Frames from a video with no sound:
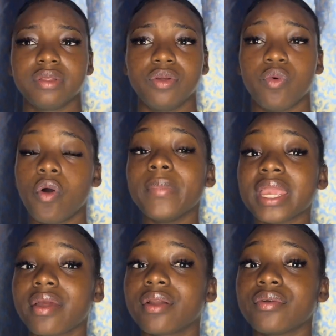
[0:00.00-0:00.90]
You won't be
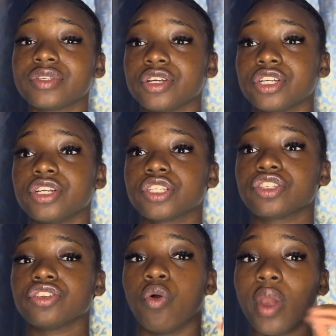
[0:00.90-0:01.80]
carrying out research, you're
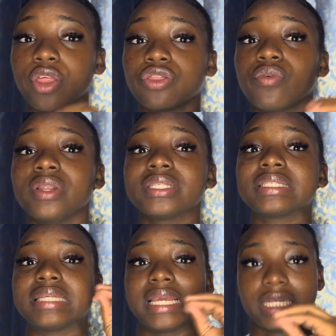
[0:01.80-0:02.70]
just going through the
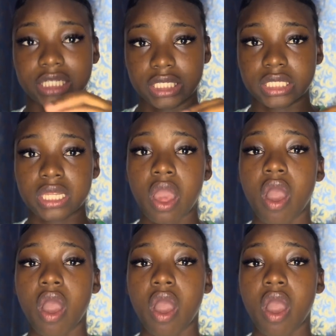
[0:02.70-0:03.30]
stages